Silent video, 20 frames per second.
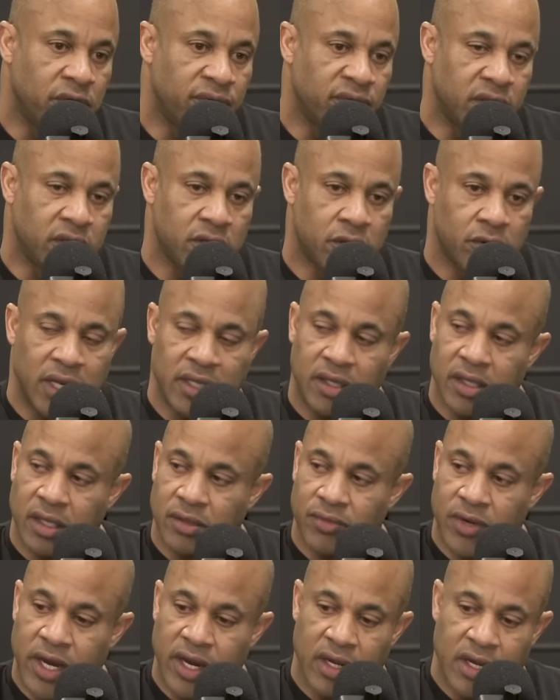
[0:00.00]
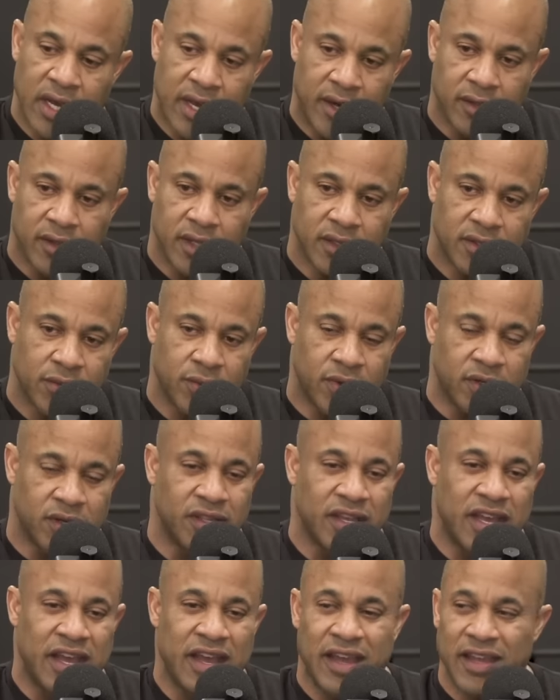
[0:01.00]
even though I think right now that's one of
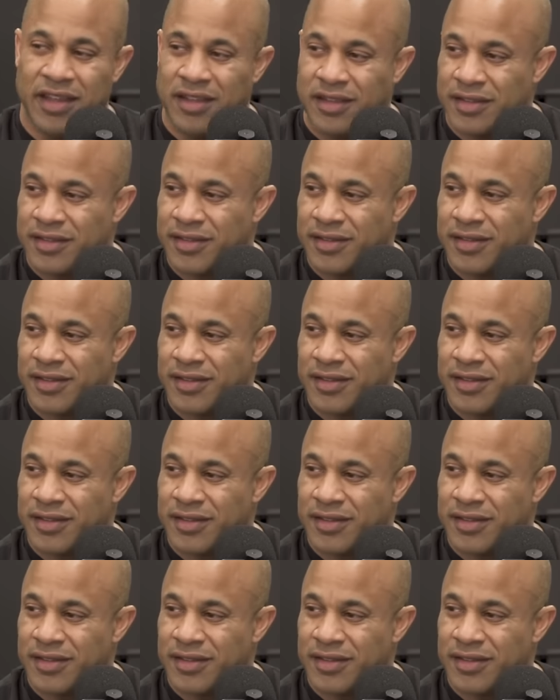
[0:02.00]
the highest.